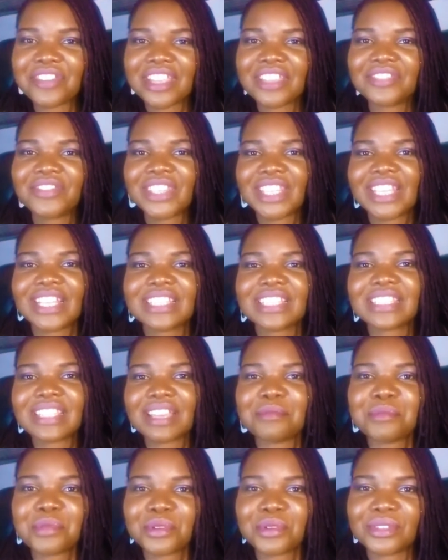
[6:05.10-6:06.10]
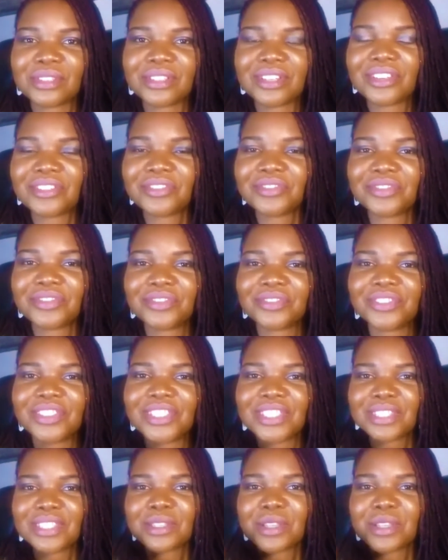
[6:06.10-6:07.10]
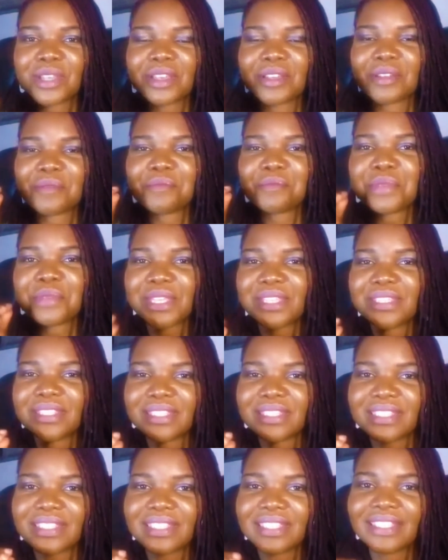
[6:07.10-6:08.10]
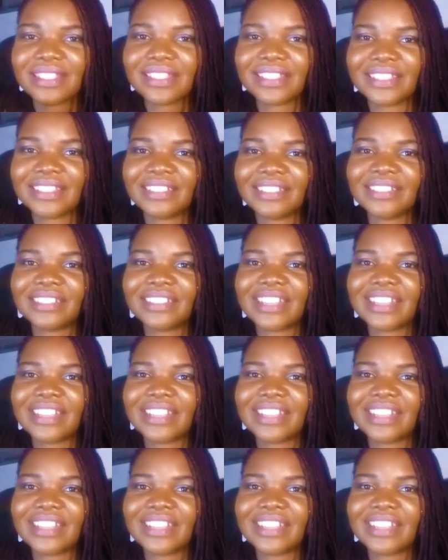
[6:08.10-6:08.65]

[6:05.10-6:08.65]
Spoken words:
even a sample of this piece, you know.